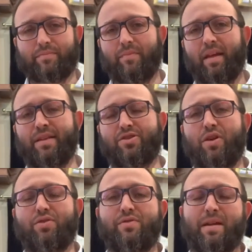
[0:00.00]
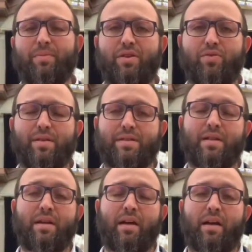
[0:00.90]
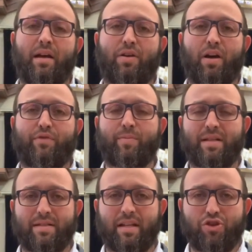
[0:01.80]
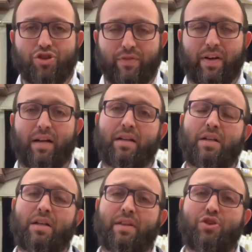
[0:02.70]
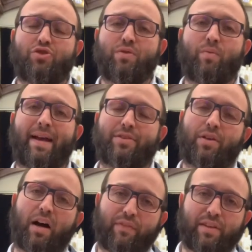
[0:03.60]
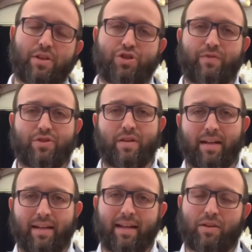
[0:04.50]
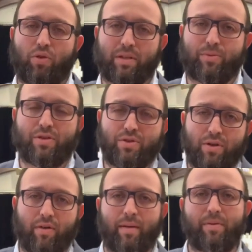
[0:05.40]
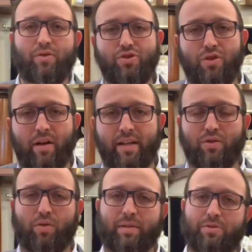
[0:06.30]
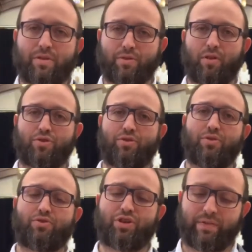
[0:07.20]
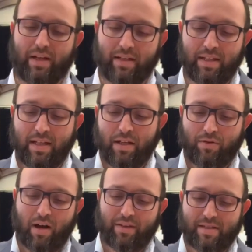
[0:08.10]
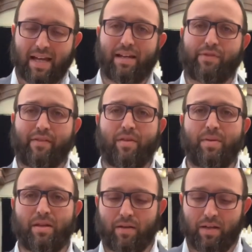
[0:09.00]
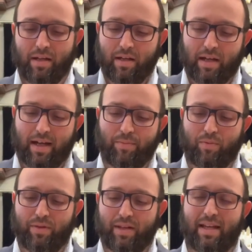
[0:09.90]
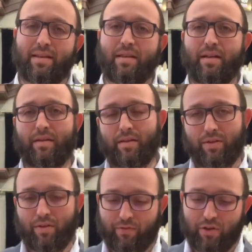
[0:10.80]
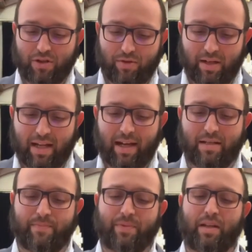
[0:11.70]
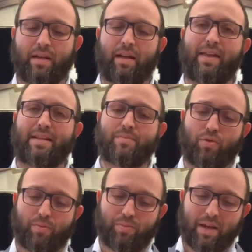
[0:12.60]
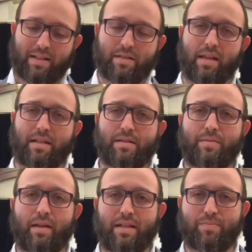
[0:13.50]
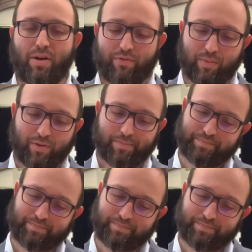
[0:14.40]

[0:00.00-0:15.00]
And so to somebody who is, God forbid, sitting shiva, they shouldn't wait till after the shiva so they can get called up to the Torah, because you can't get called up to the Torah during your shiva. Rather, say it in front of the minyan within the first 3 days that's preferable.